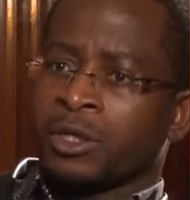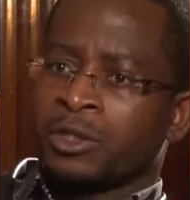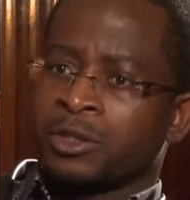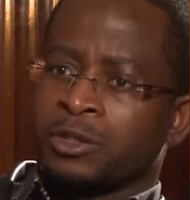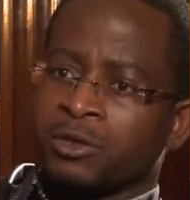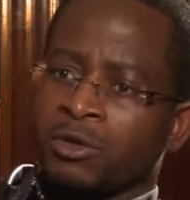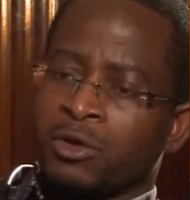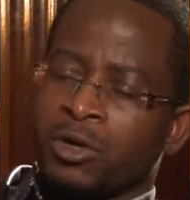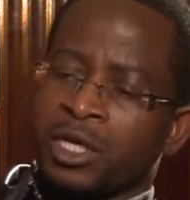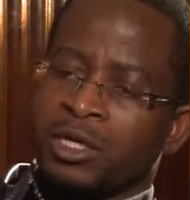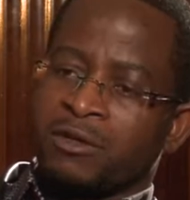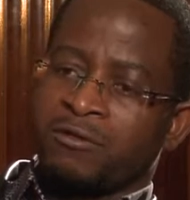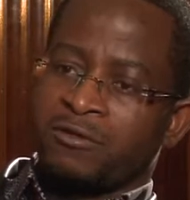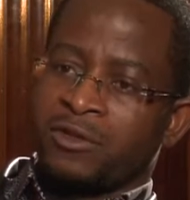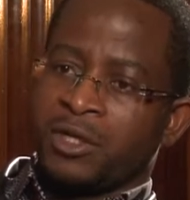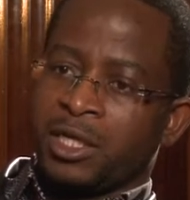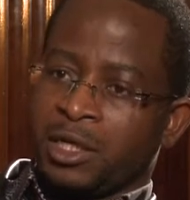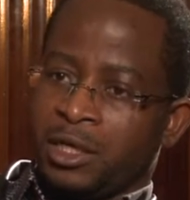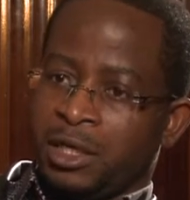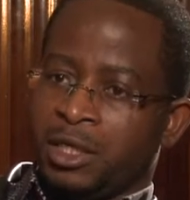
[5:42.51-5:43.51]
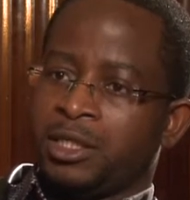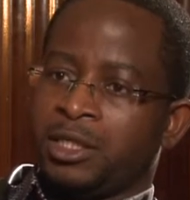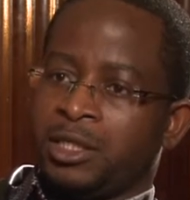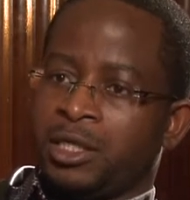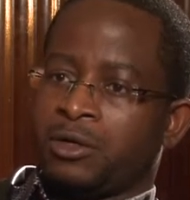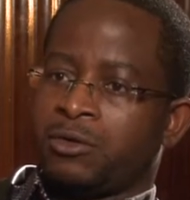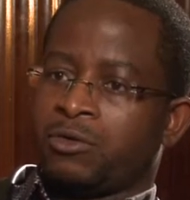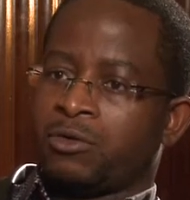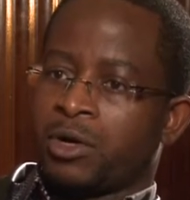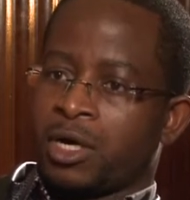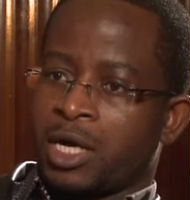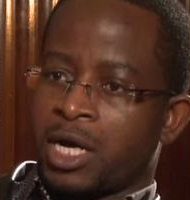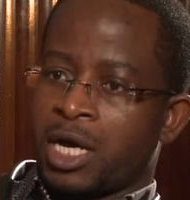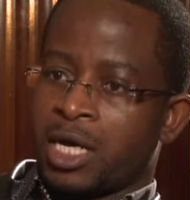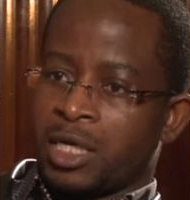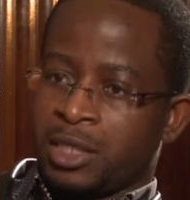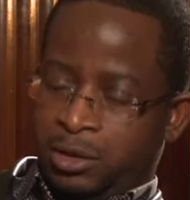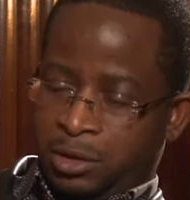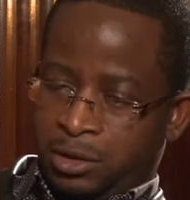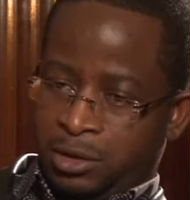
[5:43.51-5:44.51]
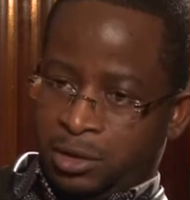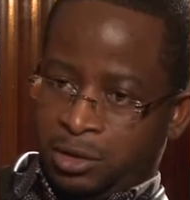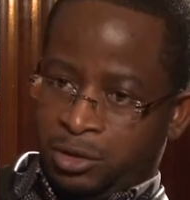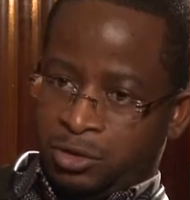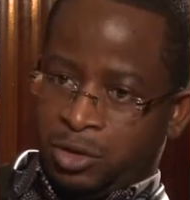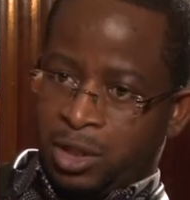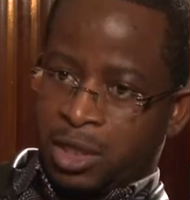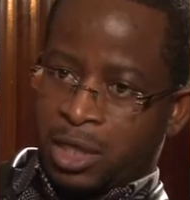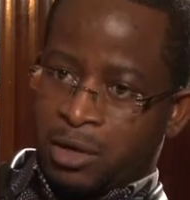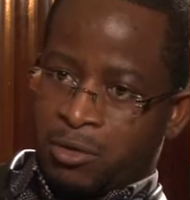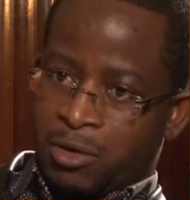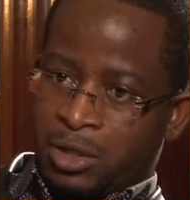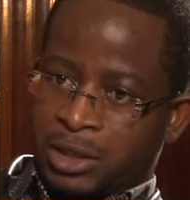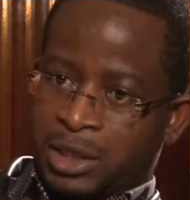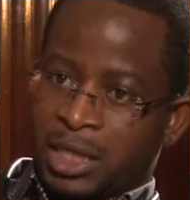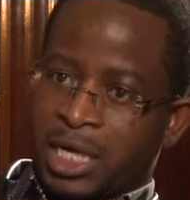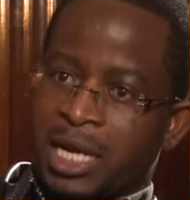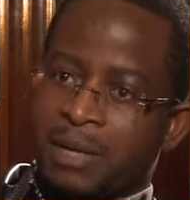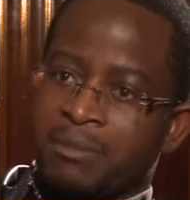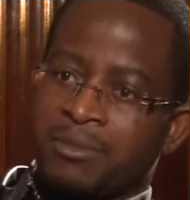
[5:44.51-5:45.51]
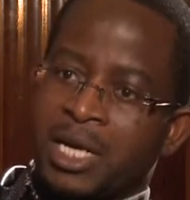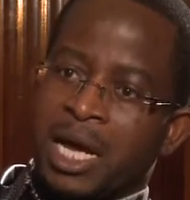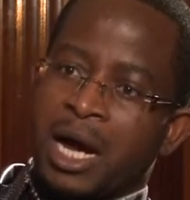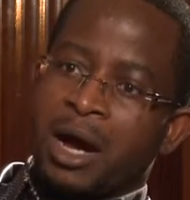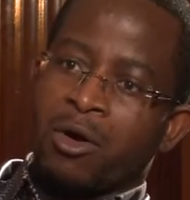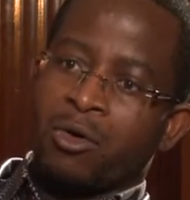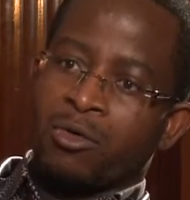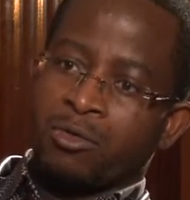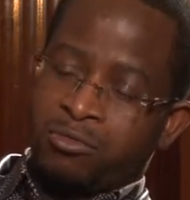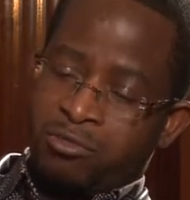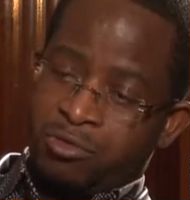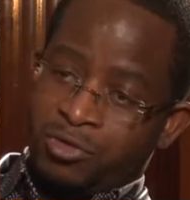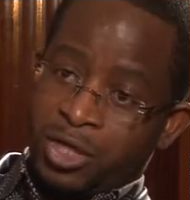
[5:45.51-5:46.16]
So if they read the Quran during our time now,